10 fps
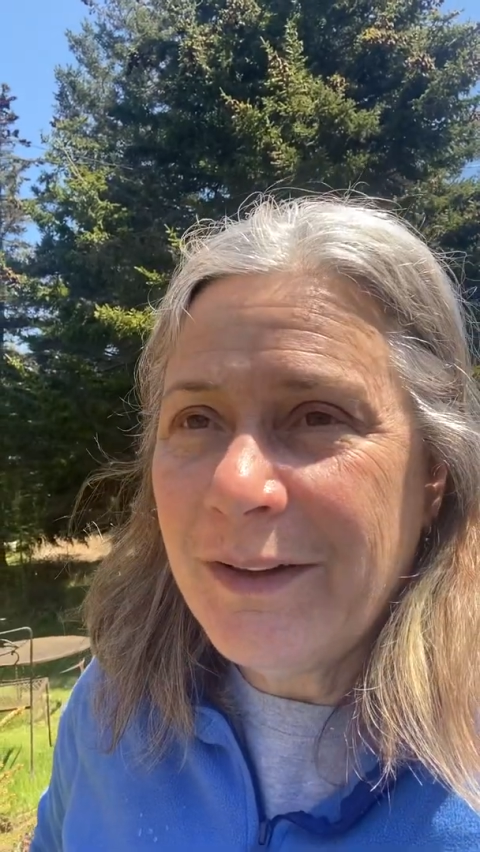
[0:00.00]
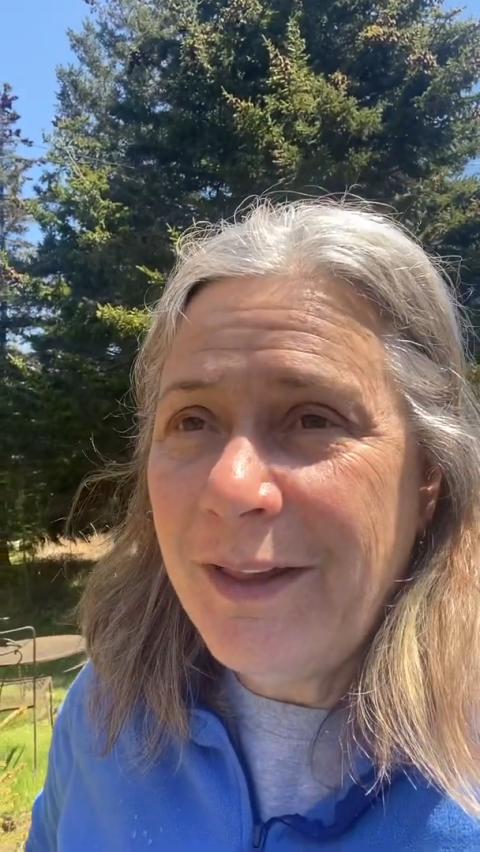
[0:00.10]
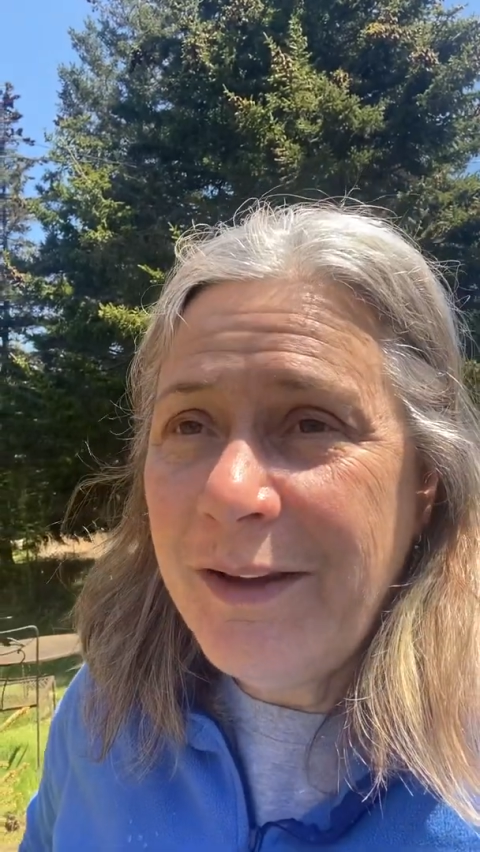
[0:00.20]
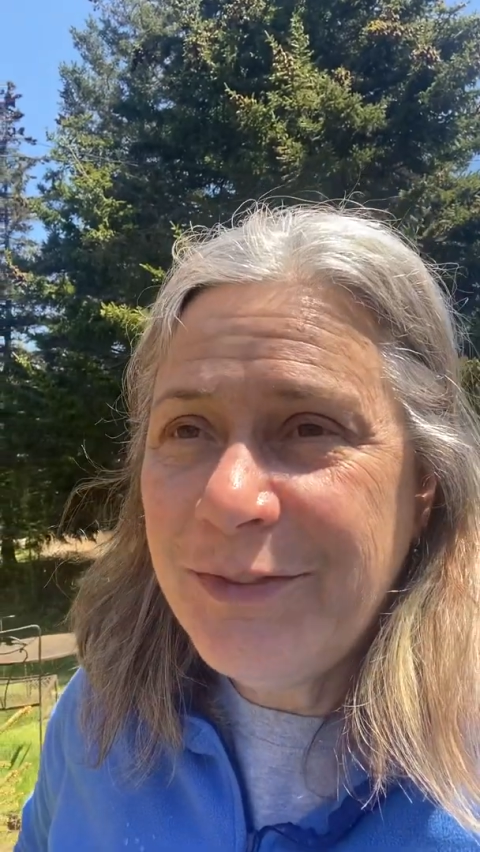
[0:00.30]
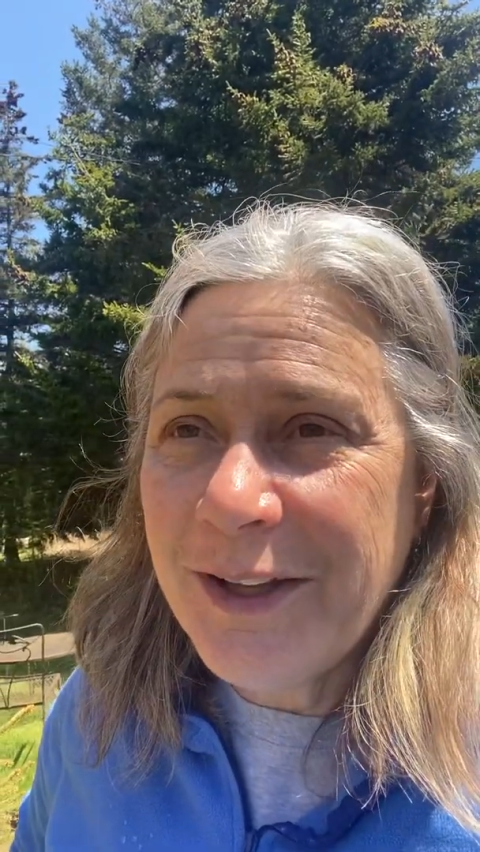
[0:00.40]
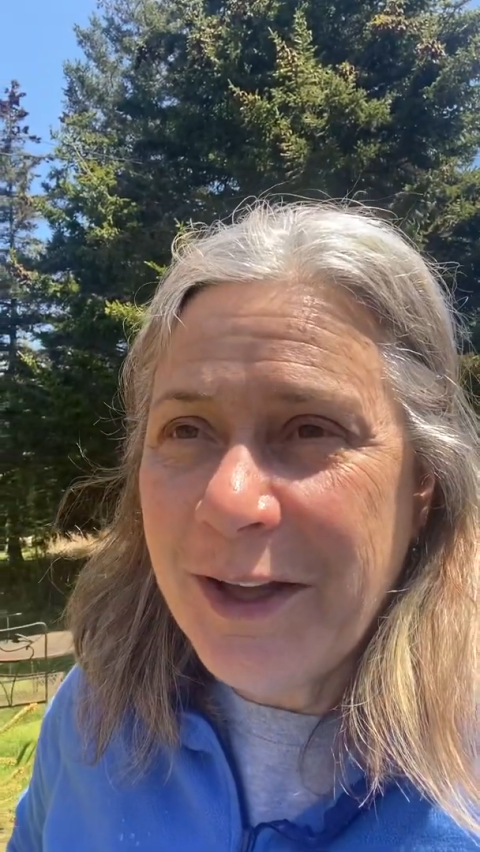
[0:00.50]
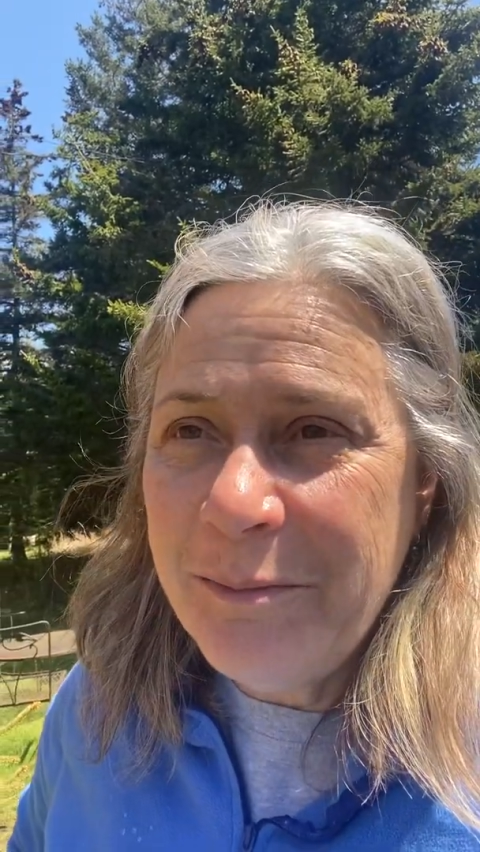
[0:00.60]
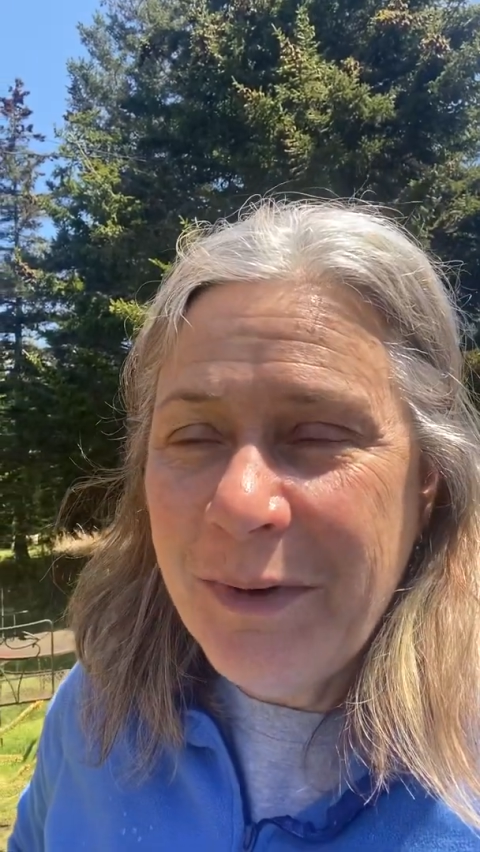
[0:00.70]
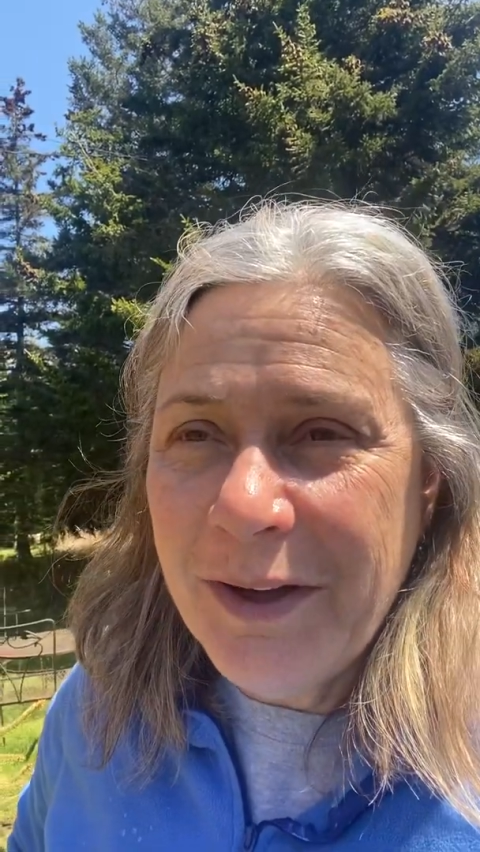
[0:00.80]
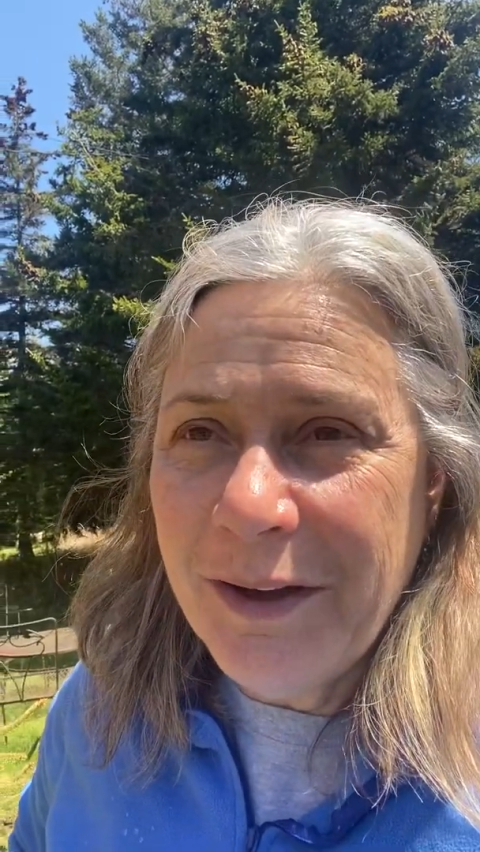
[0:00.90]

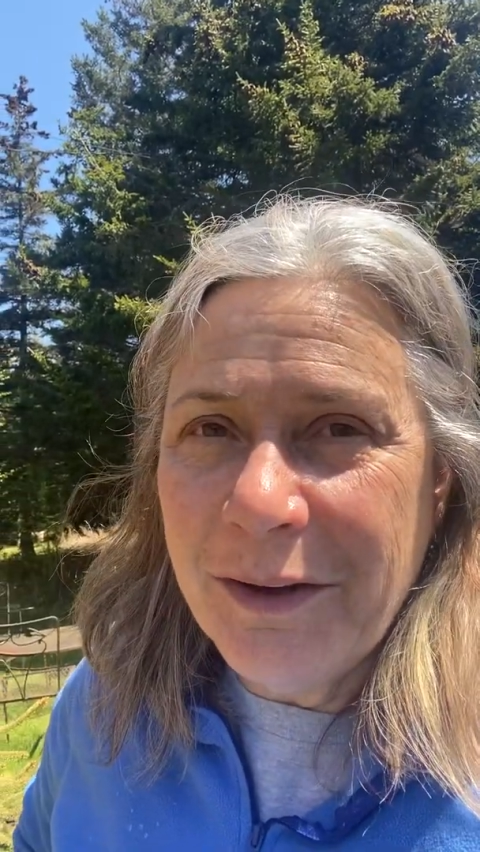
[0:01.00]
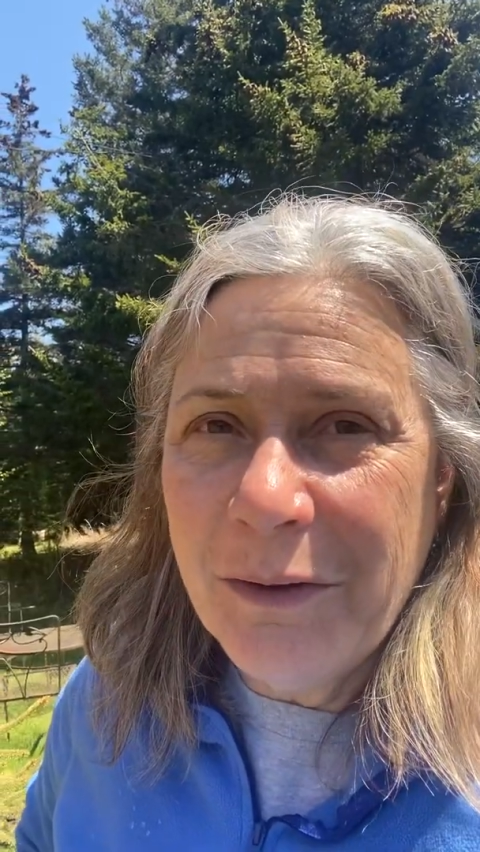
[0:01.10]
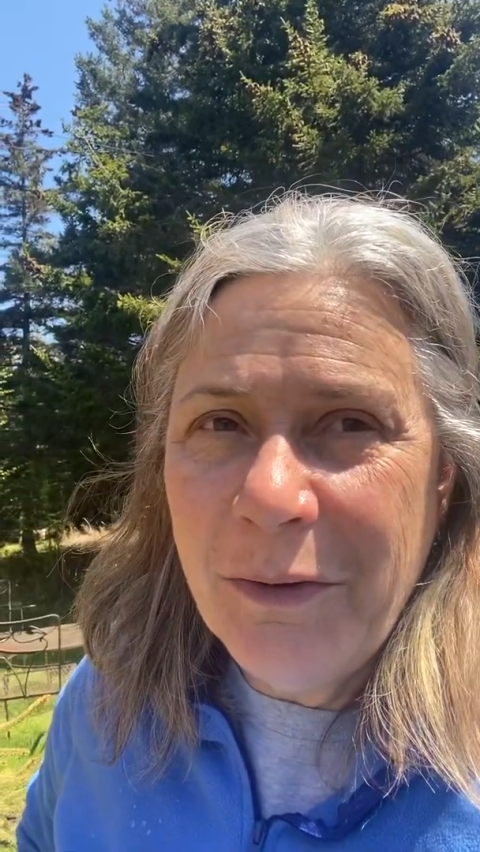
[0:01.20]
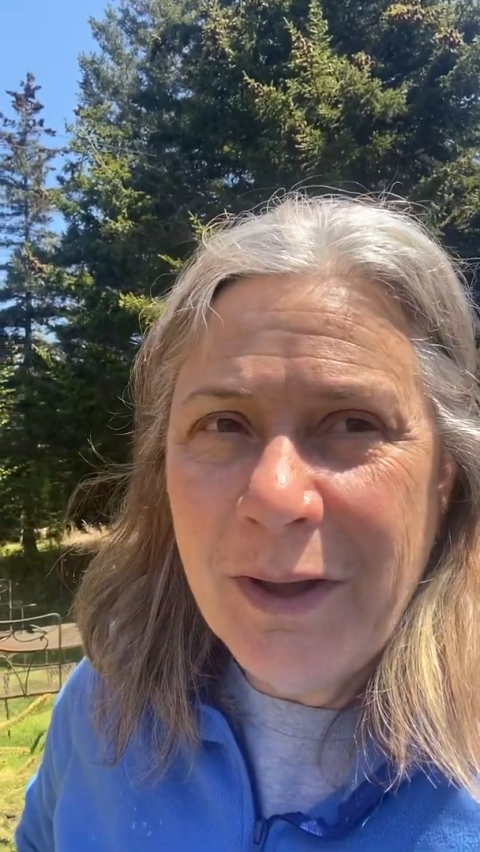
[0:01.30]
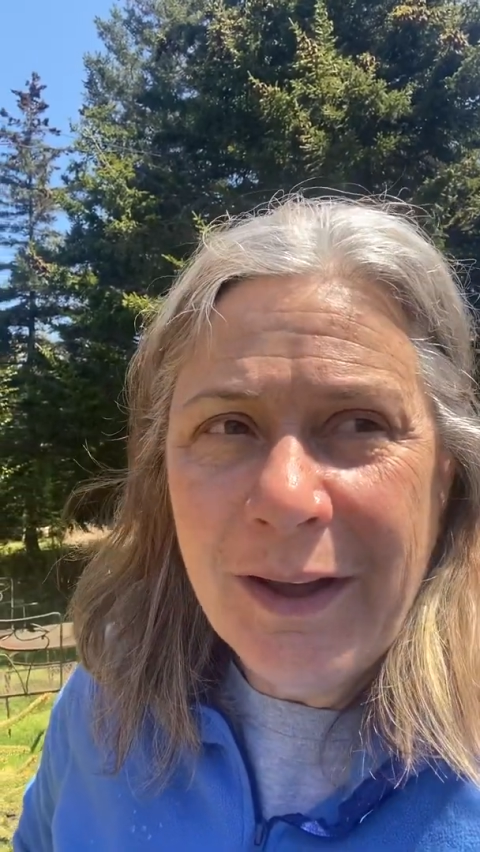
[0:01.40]
lifetime ago,